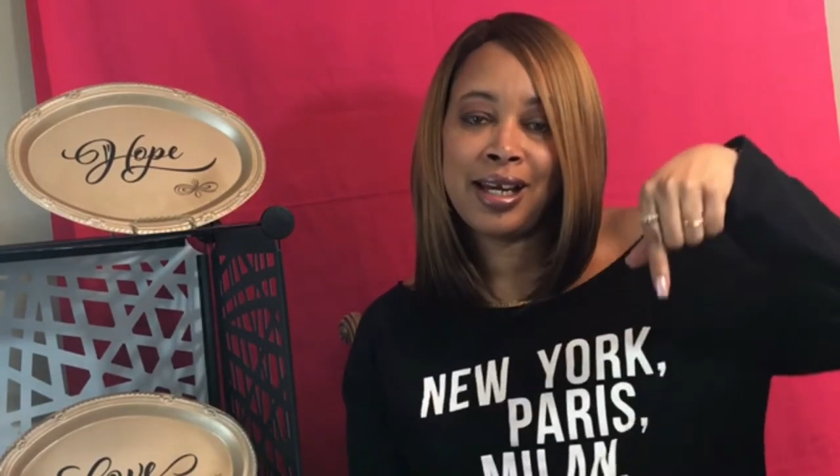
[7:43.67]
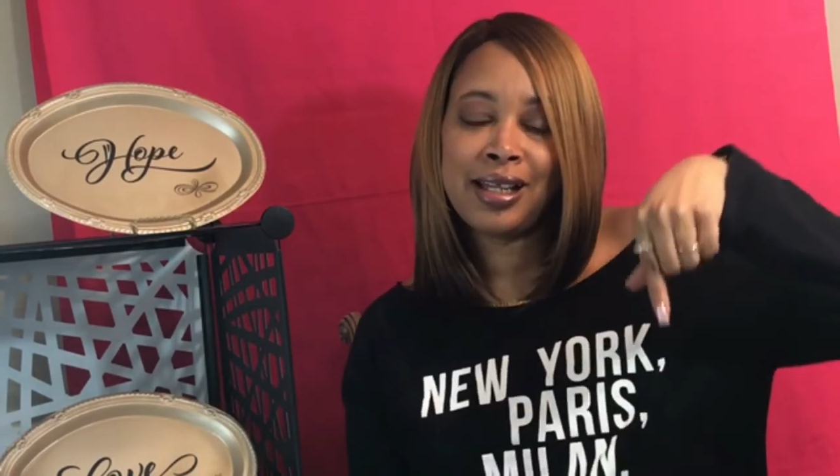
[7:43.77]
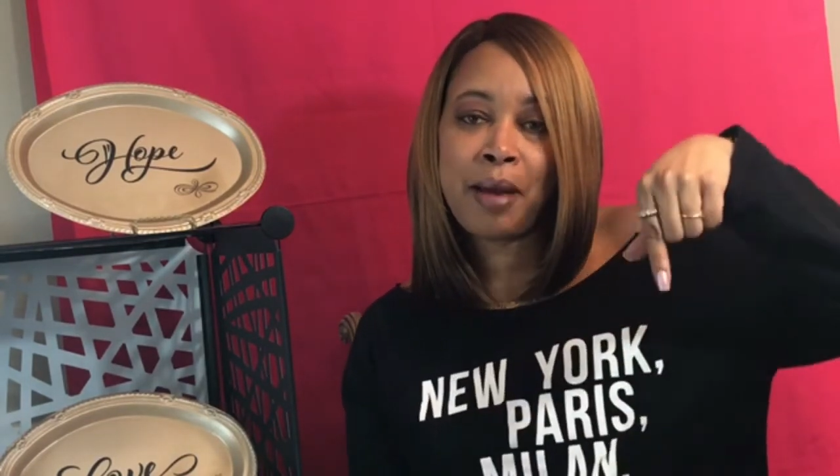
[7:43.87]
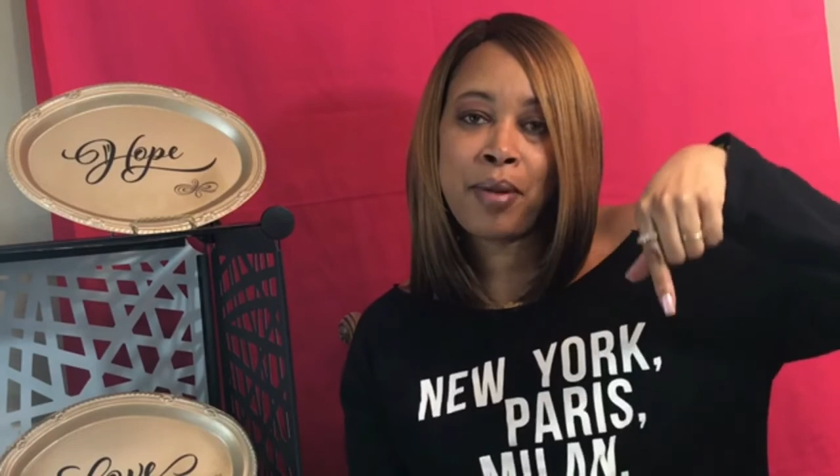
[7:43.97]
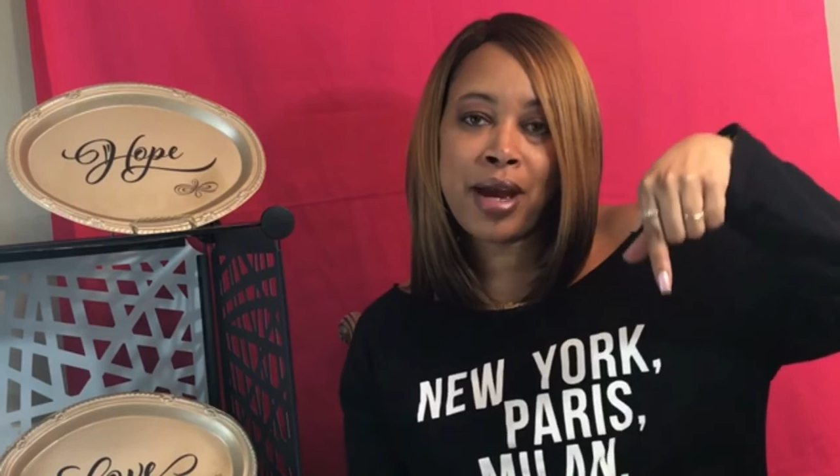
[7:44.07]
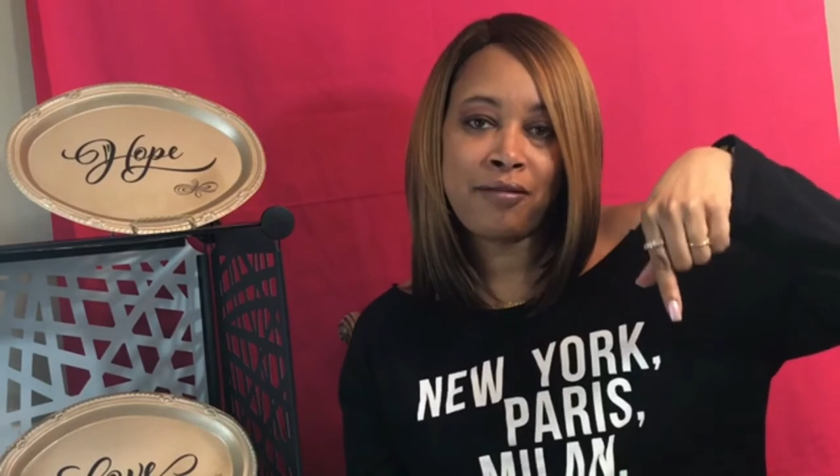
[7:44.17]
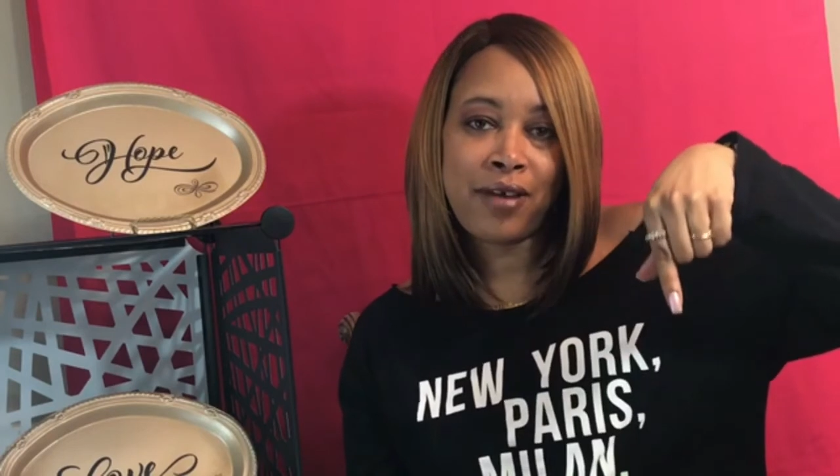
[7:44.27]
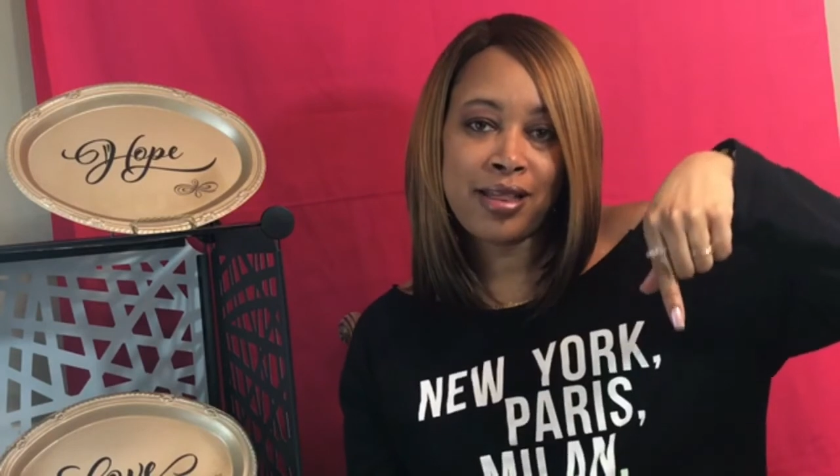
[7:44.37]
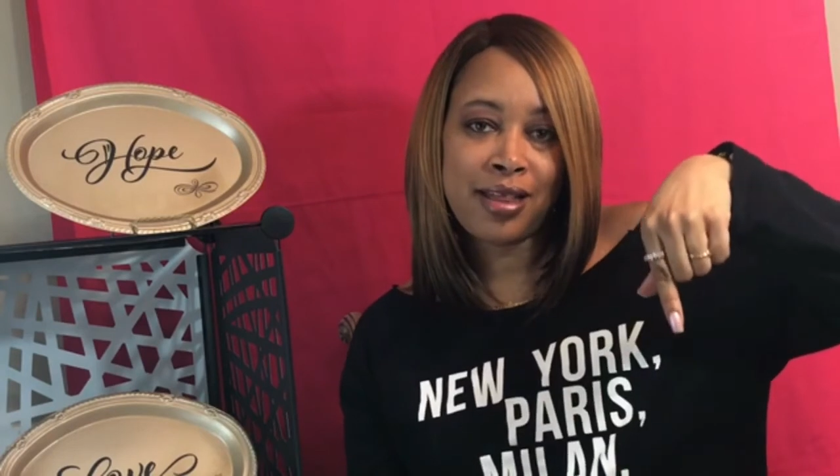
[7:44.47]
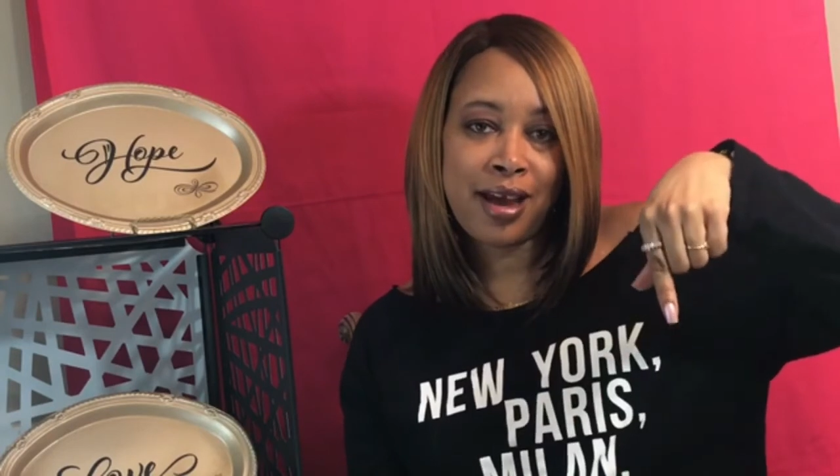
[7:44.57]
that button
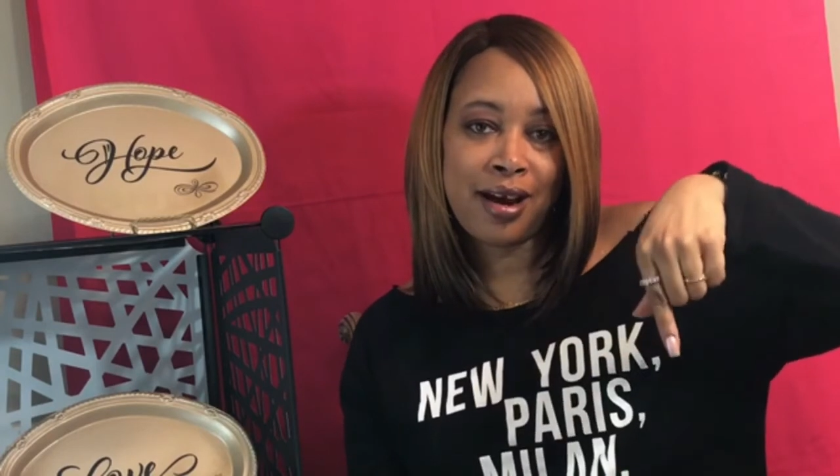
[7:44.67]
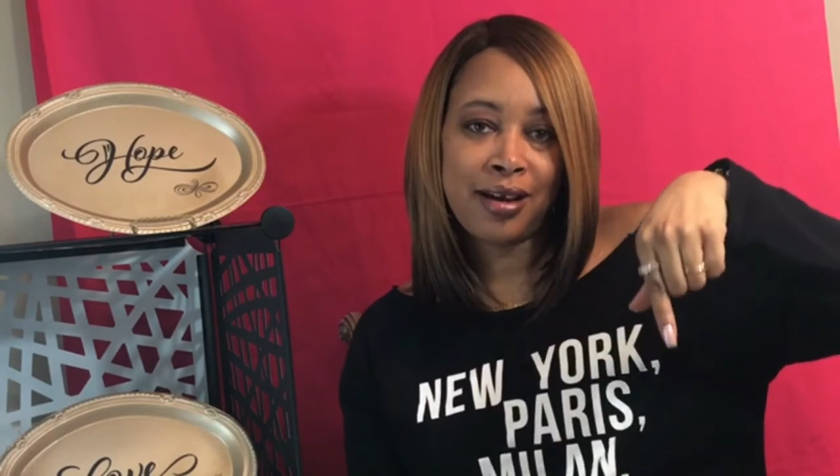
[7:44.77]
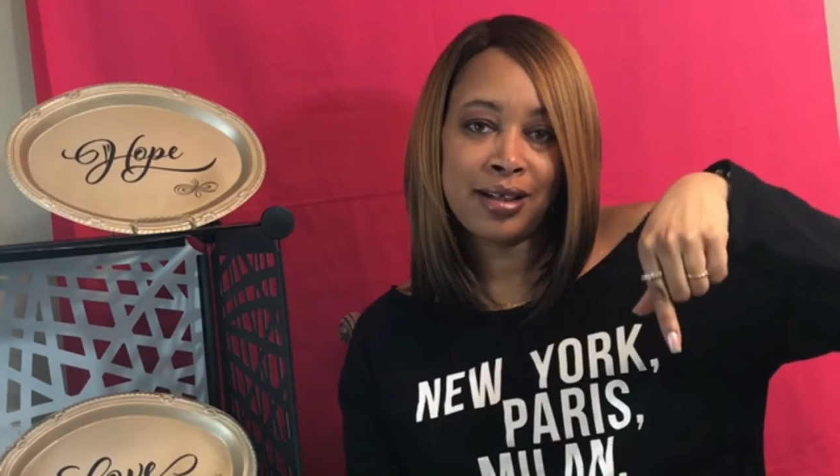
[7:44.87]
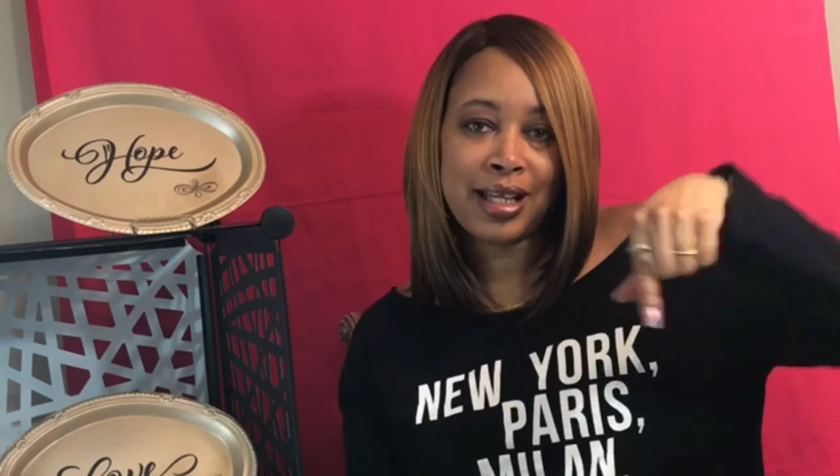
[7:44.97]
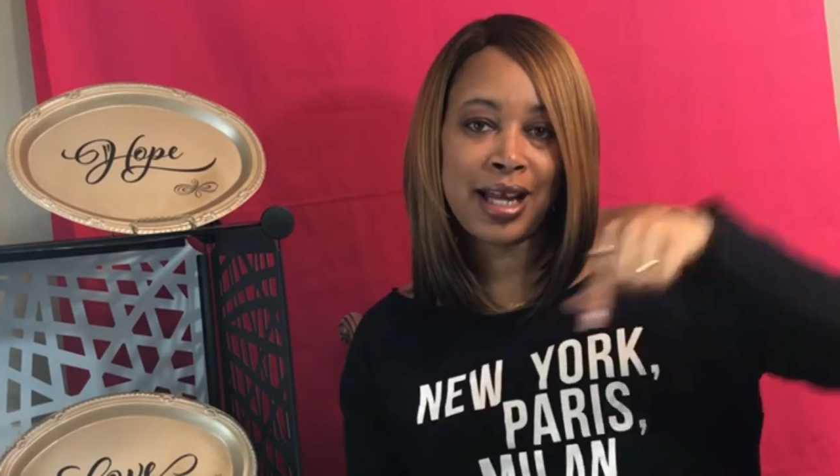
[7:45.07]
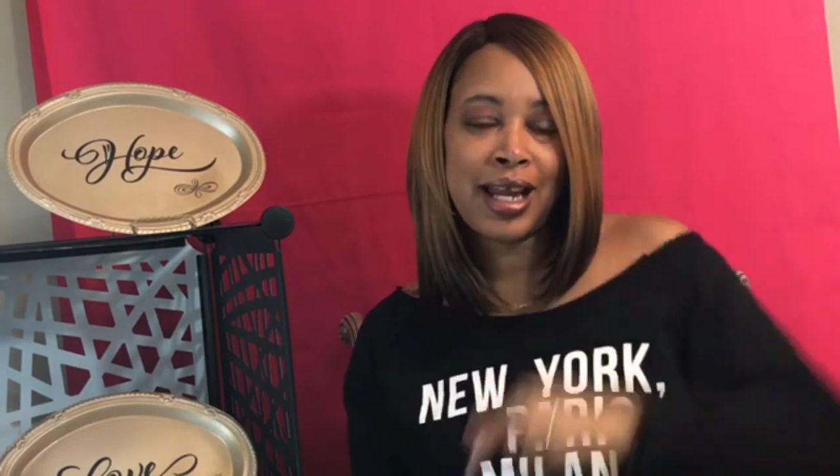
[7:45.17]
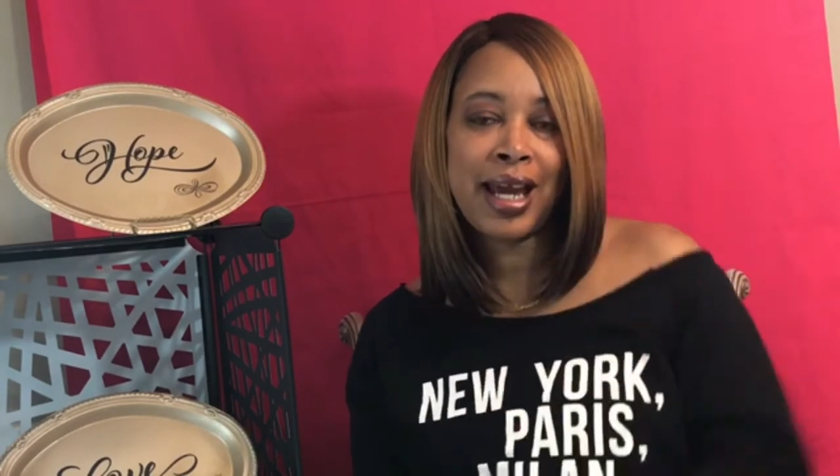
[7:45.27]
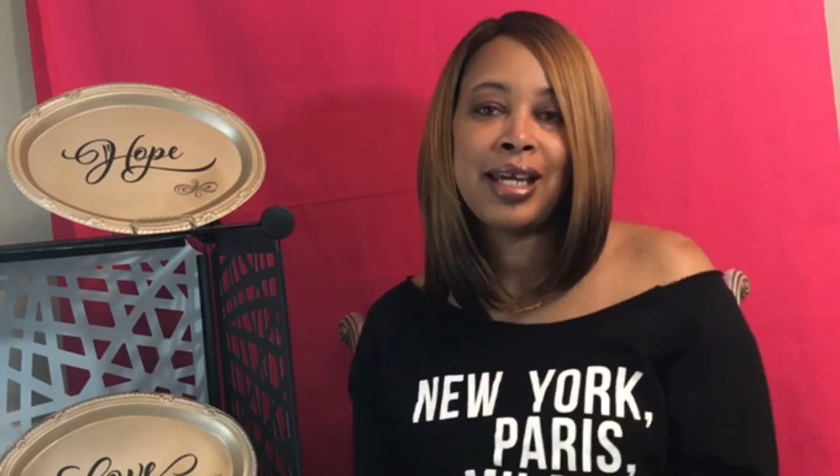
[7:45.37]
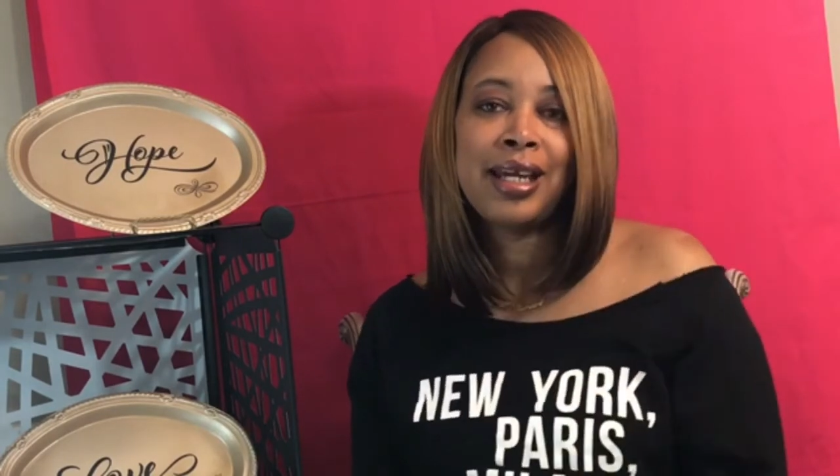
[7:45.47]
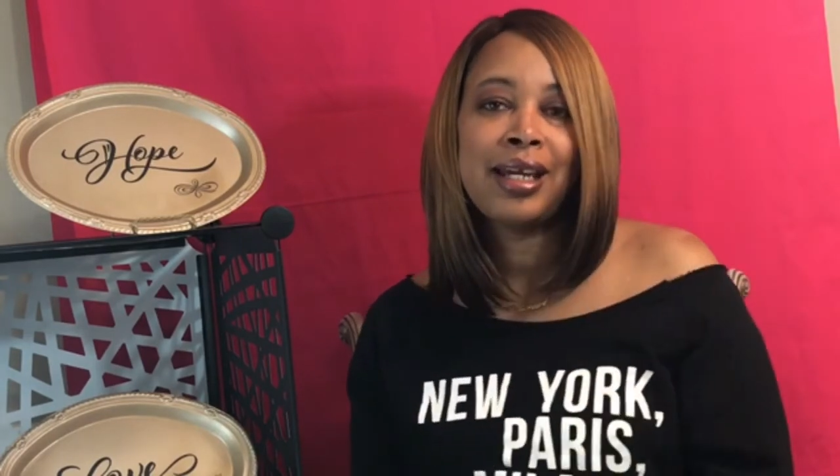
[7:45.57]
right there, that like,